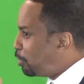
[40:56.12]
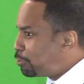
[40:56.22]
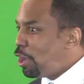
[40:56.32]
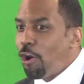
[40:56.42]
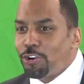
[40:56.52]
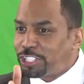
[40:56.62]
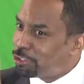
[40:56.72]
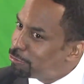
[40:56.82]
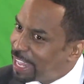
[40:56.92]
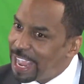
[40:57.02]
you know that
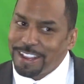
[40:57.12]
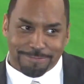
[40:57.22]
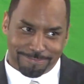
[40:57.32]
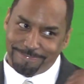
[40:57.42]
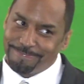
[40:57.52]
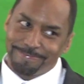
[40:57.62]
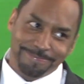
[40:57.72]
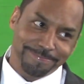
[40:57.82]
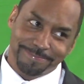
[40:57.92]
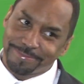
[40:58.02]
you can't
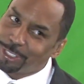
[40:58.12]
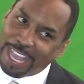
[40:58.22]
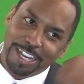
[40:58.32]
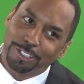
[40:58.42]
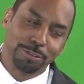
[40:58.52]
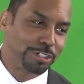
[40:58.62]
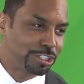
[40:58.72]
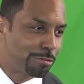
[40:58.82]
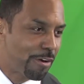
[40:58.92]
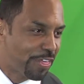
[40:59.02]
you can't do what
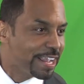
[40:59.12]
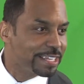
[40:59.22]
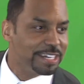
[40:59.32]
you were thinking,